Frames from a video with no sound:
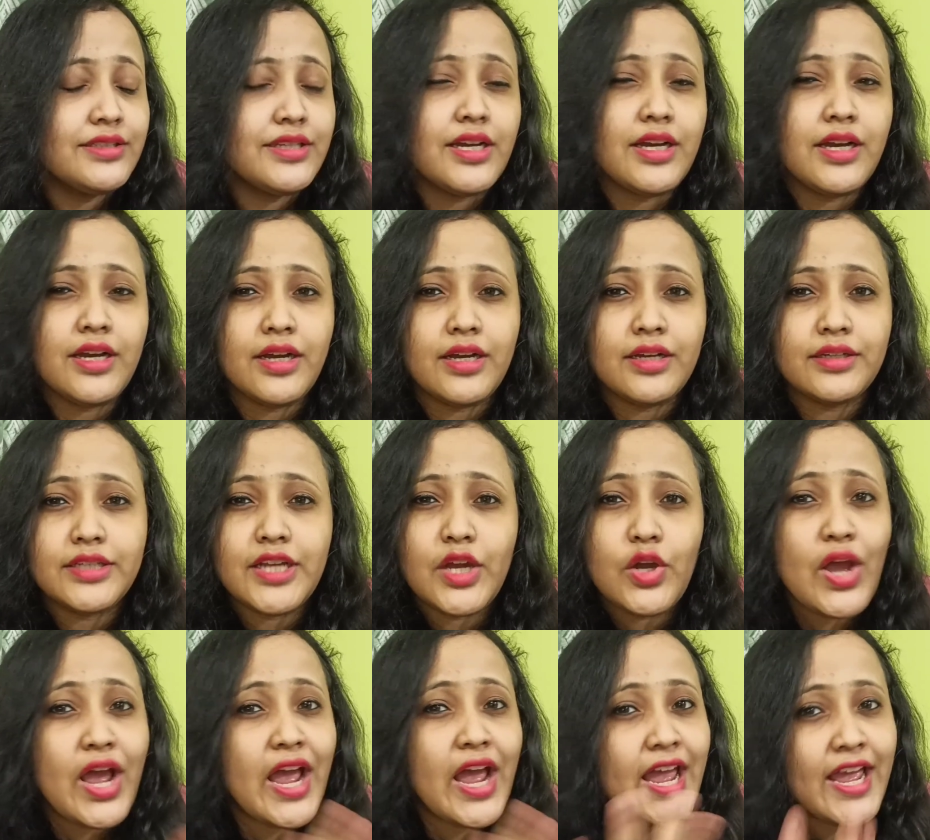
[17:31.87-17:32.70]

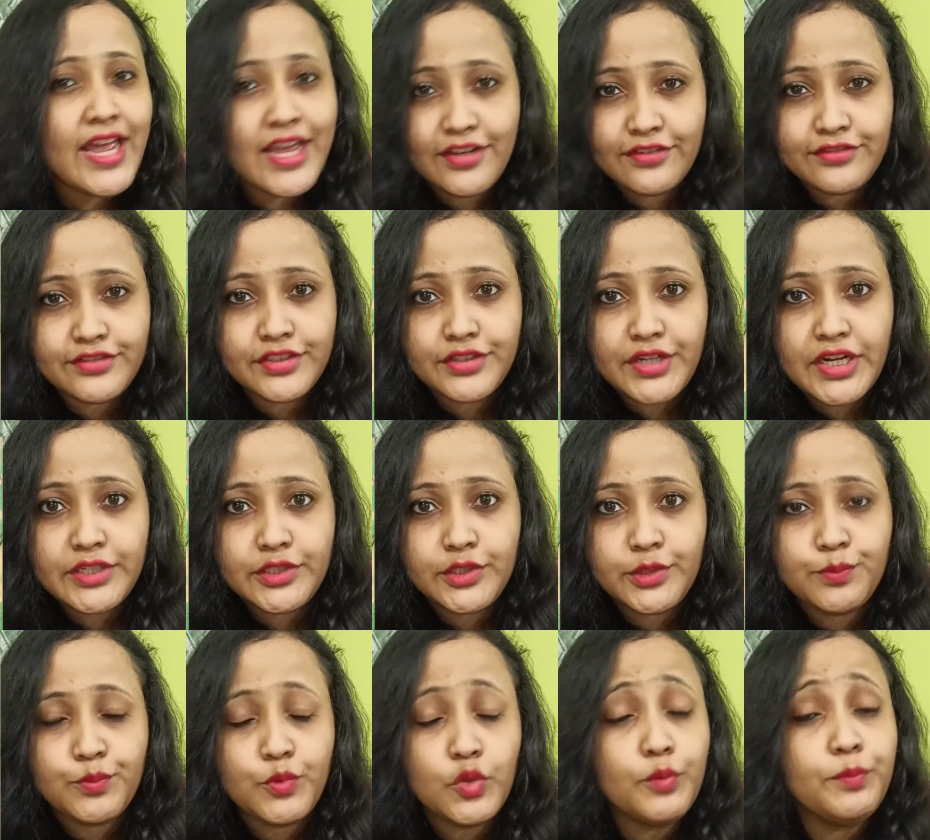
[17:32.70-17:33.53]
Now I haven't read
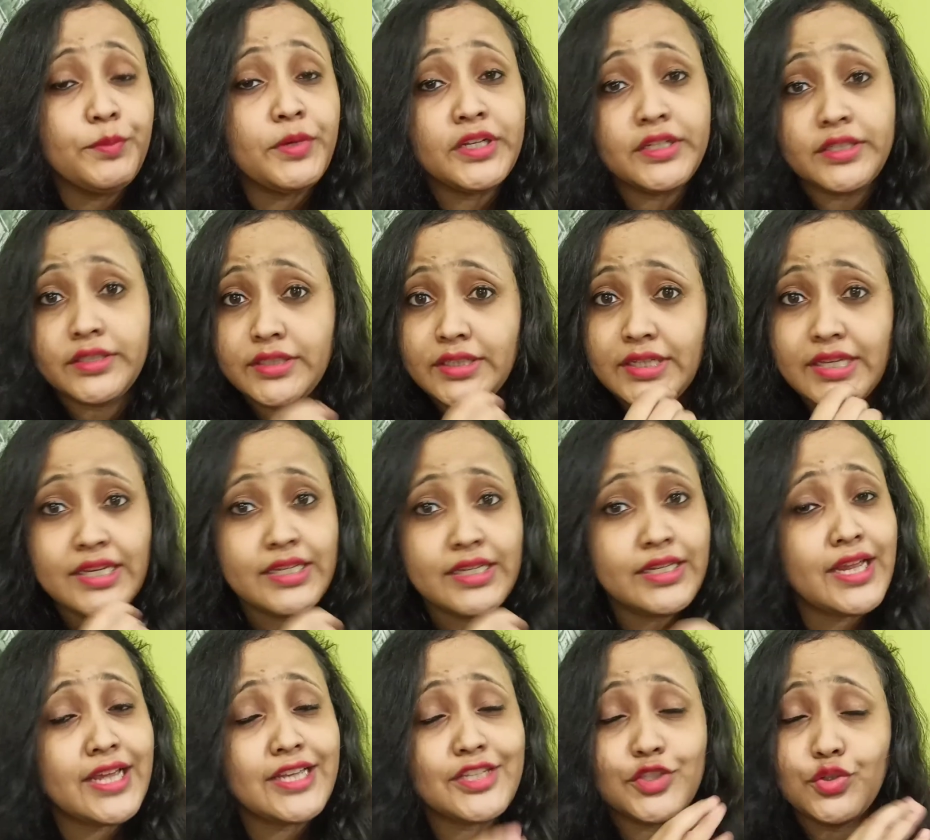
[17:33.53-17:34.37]
the book, but
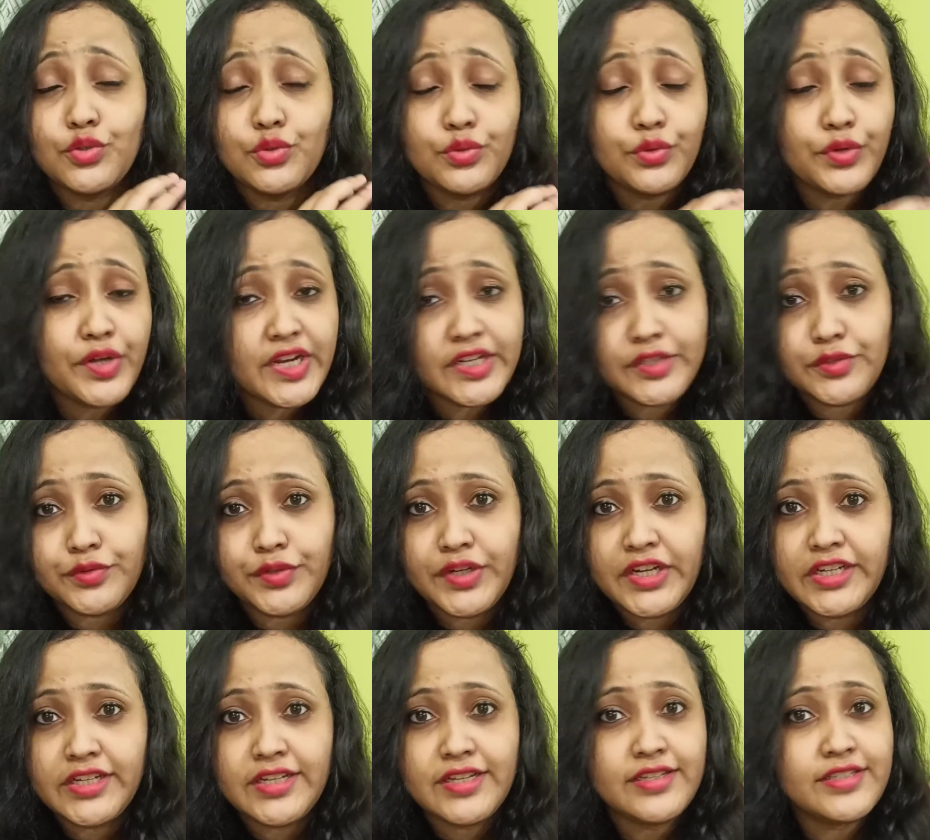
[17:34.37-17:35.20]
it has great
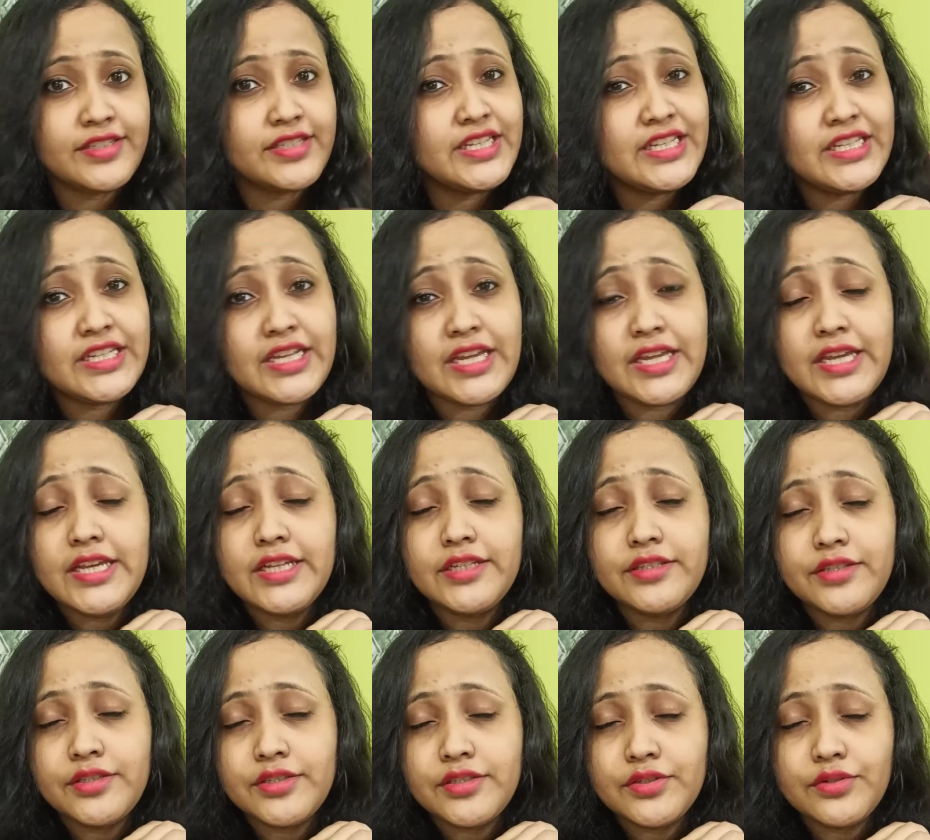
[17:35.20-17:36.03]
ratings.
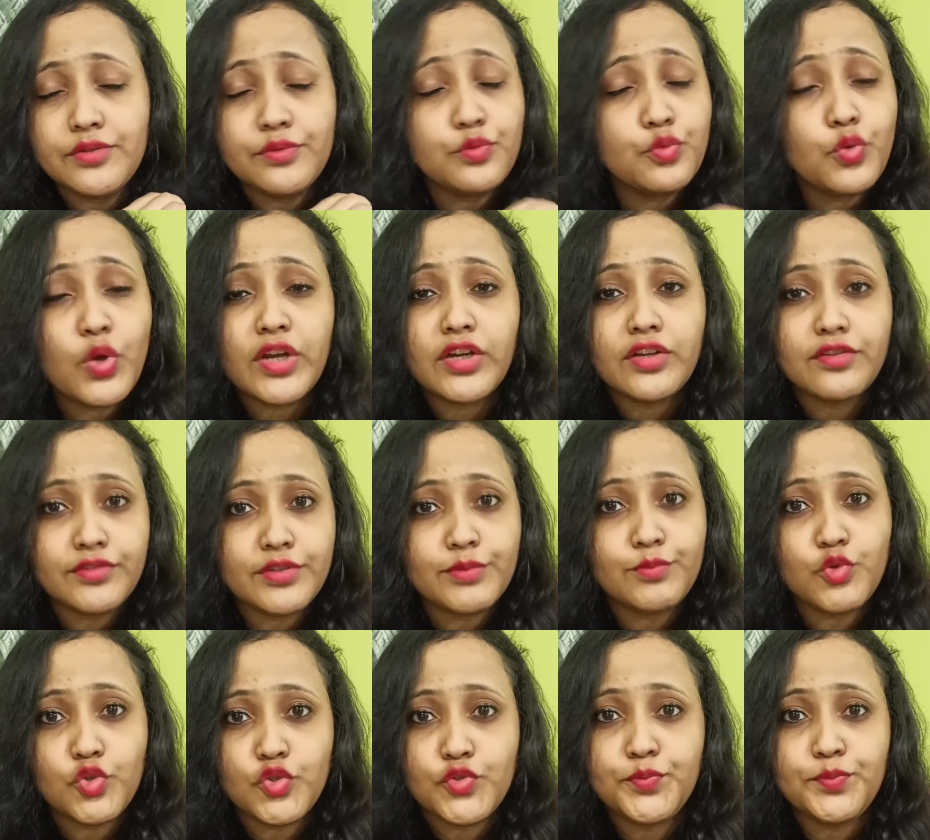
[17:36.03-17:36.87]
It's
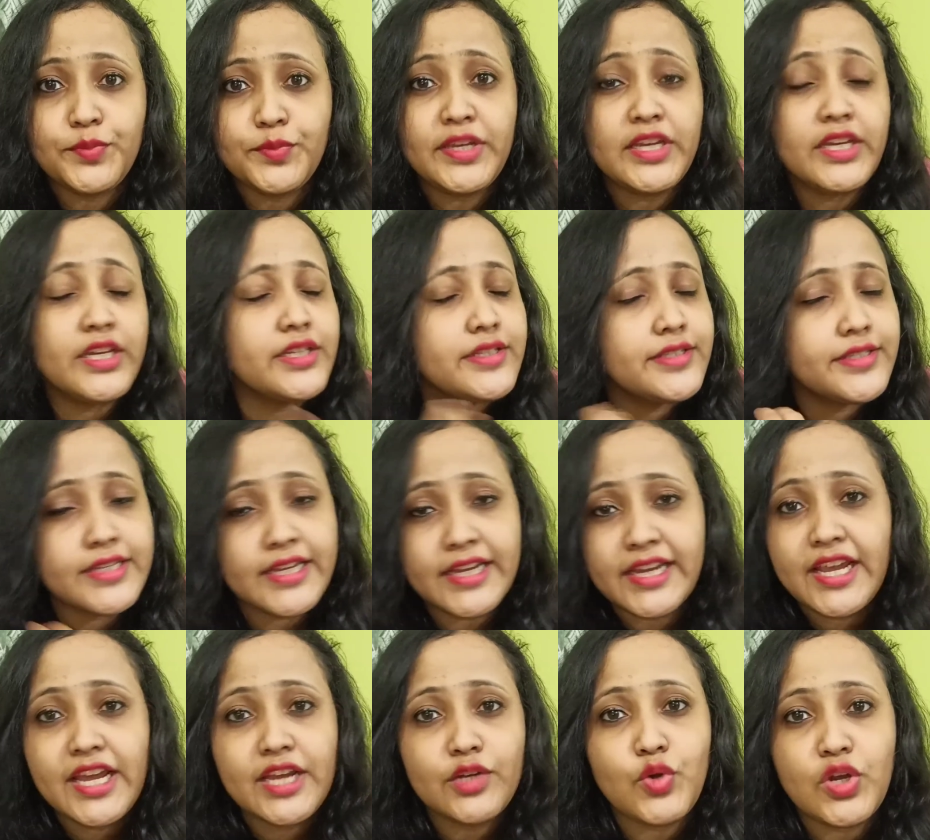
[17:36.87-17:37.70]

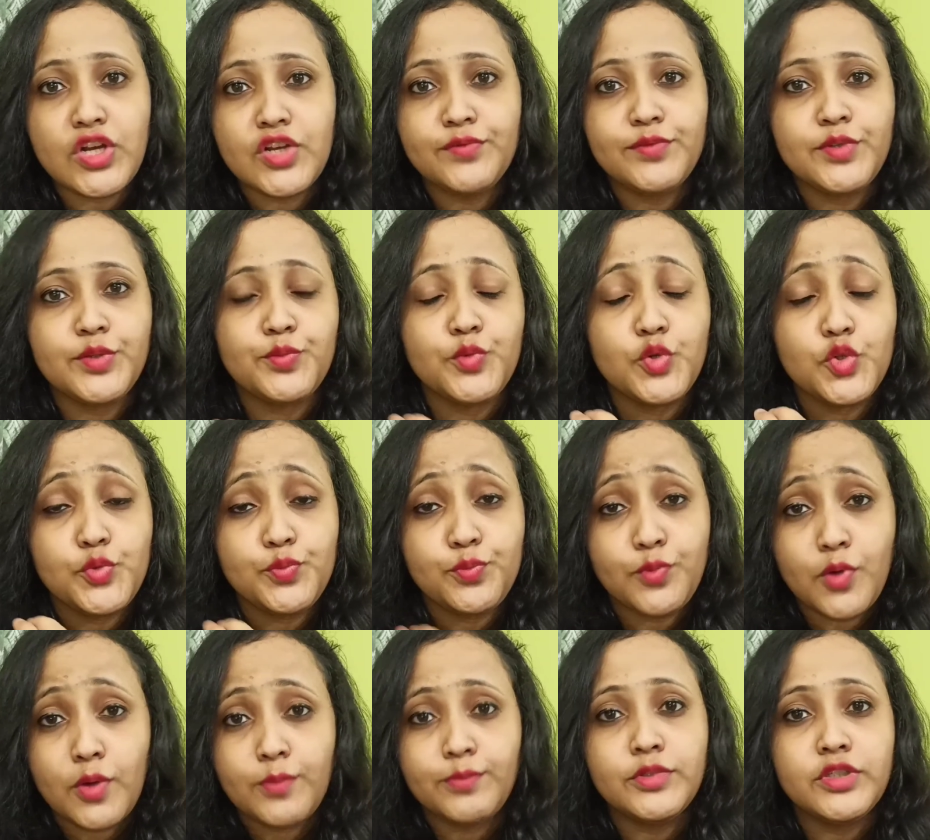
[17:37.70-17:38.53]
again one of the
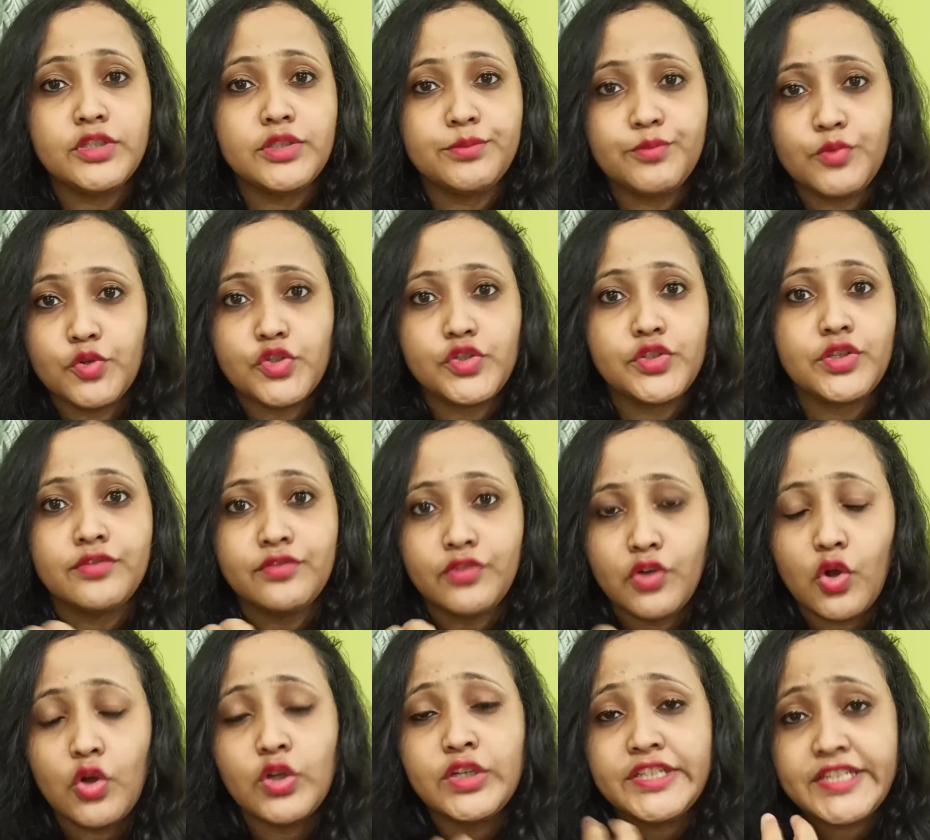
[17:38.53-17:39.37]
most popular books
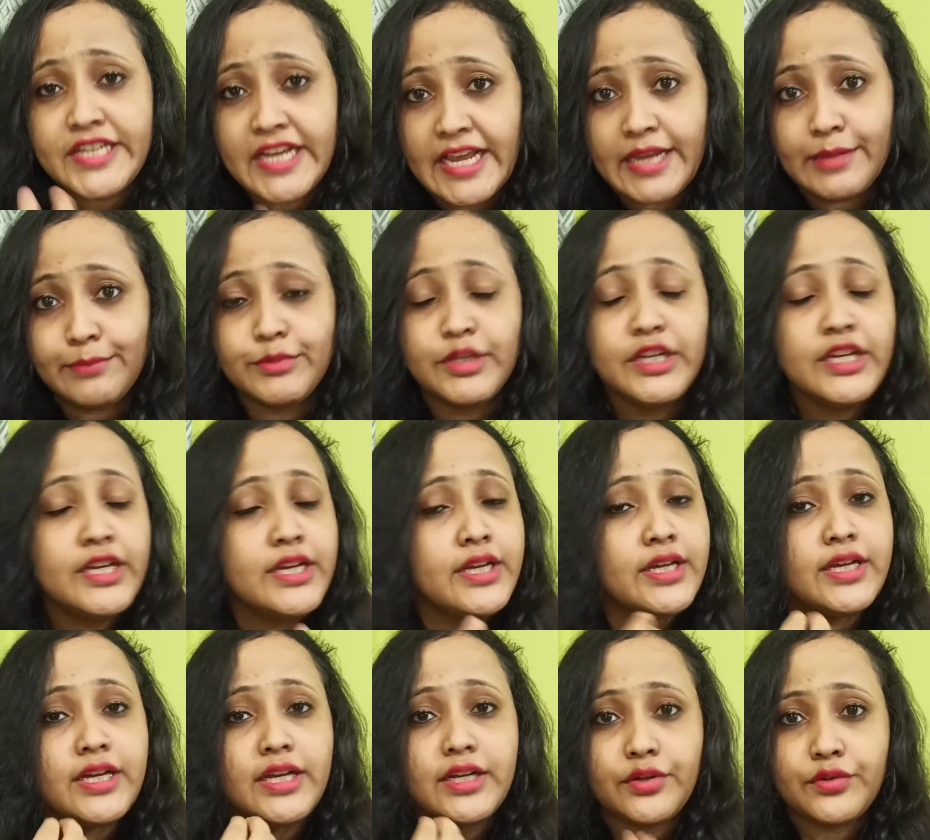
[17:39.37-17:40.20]
of all time,
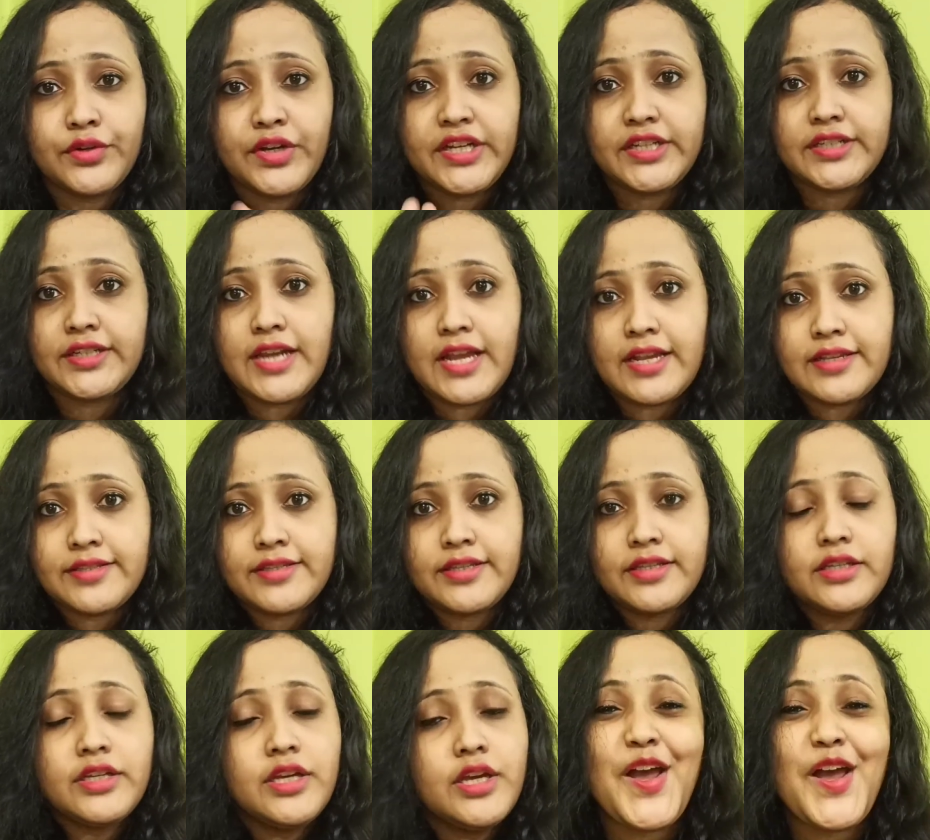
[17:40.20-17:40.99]
a great classic.